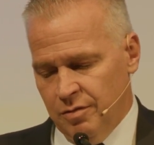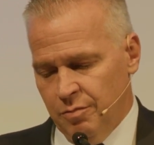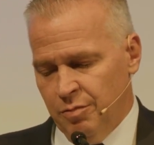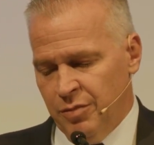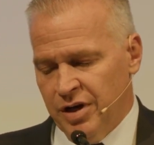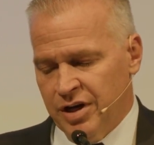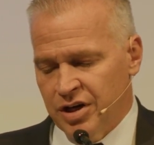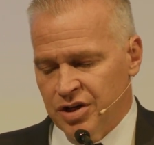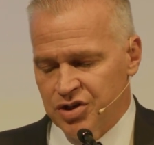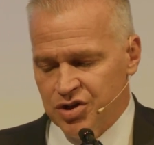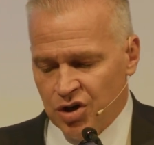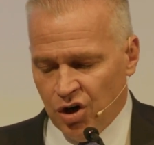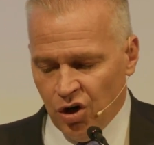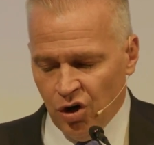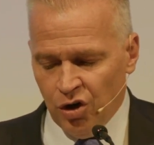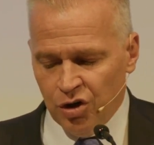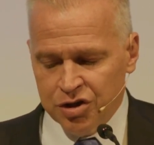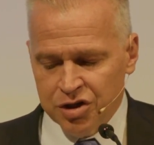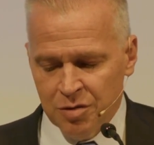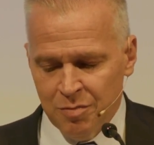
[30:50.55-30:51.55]
because
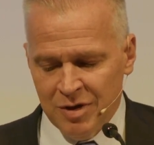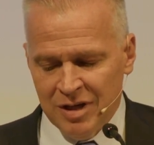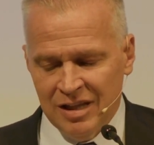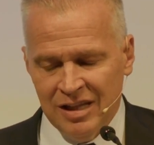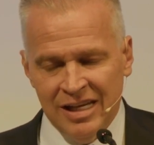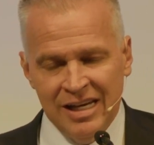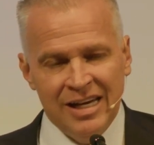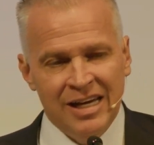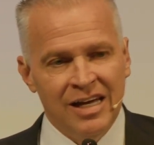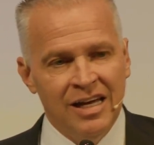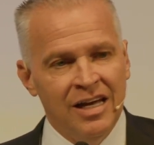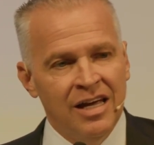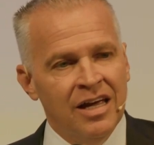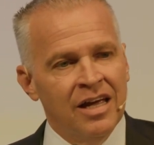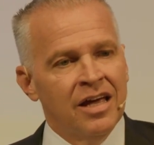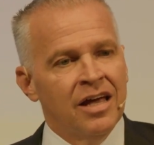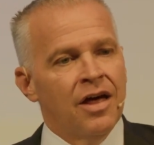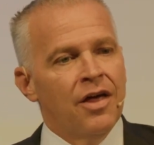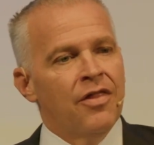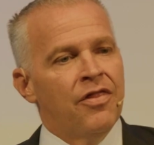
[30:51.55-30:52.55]
ultimately
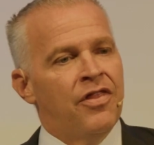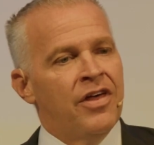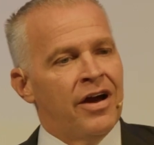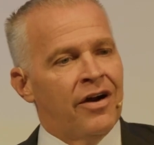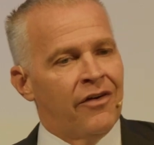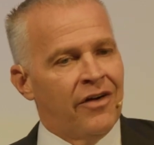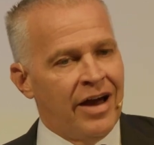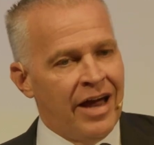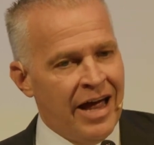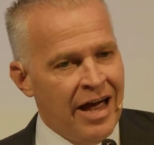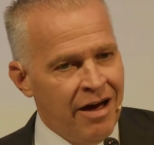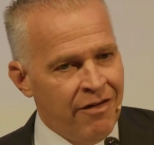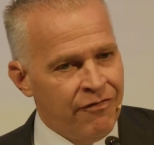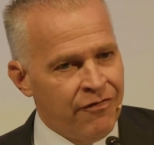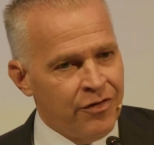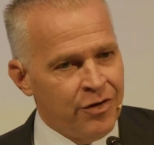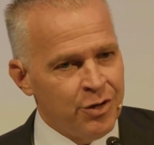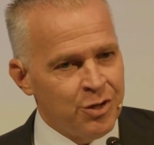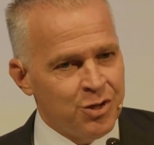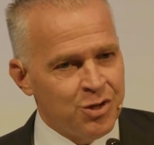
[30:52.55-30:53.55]
their
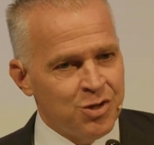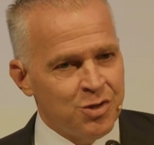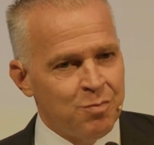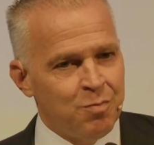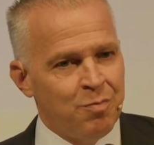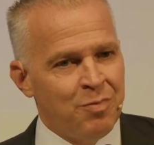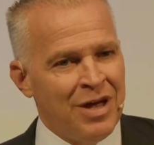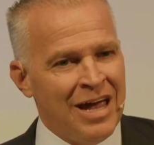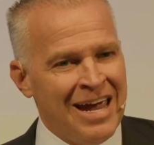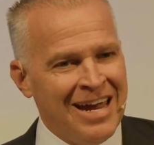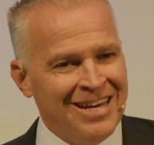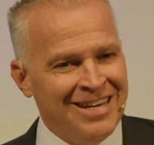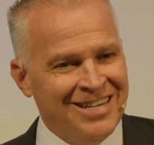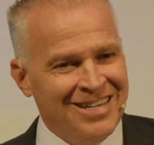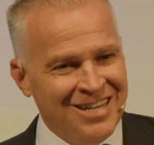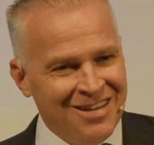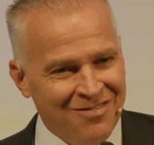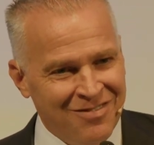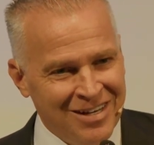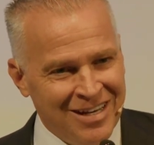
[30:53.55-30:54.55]
efforts pay
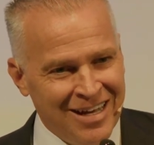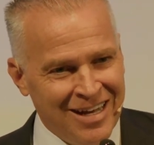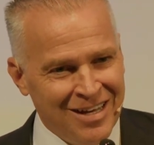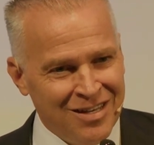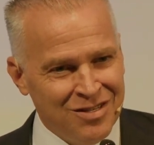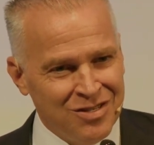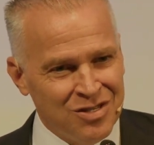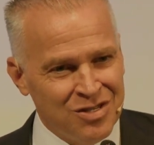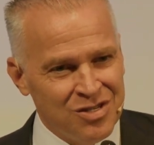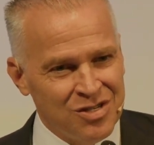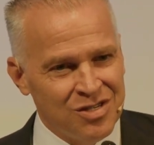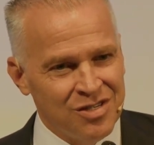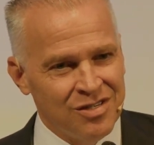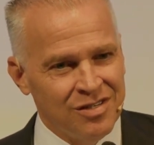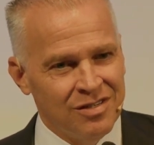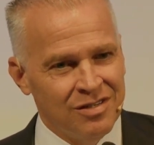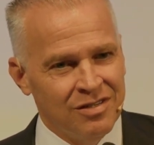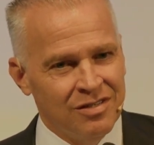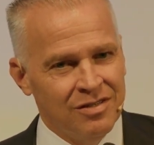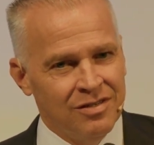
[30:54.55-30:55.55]
dividends
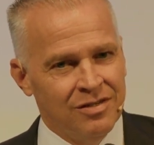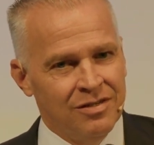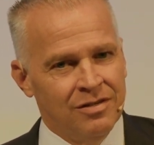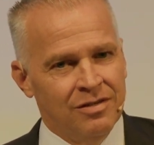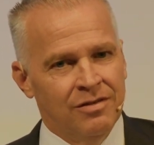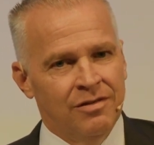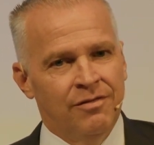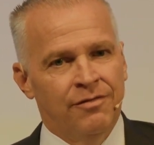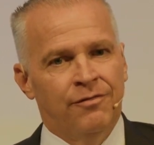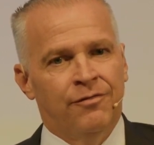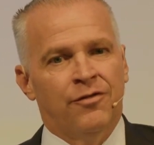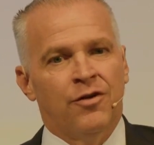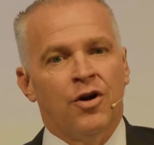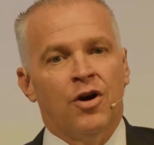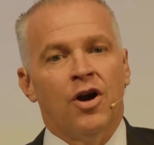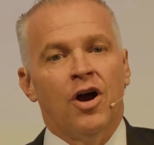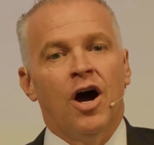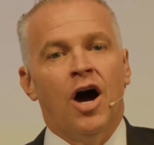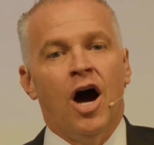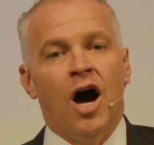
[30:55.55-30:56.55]

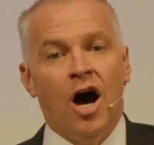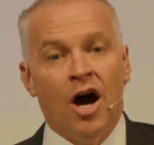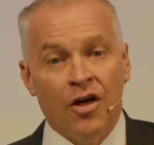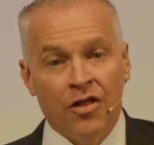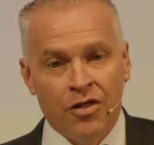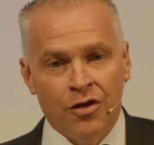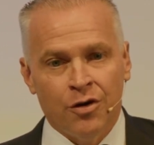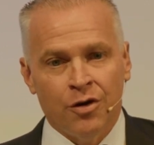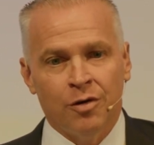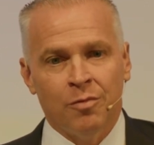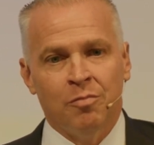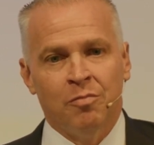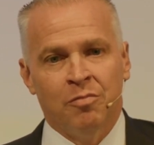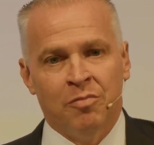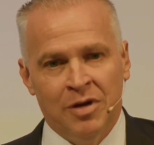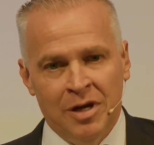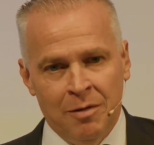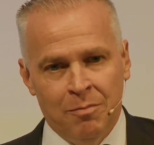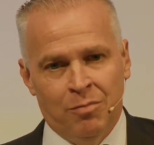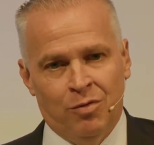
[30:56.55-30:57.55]
for other
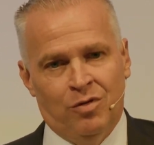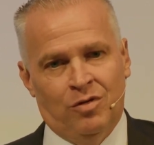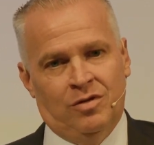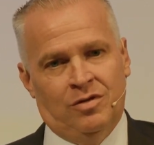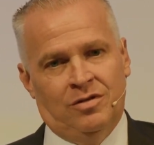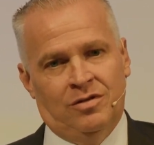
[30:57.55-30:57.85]
people.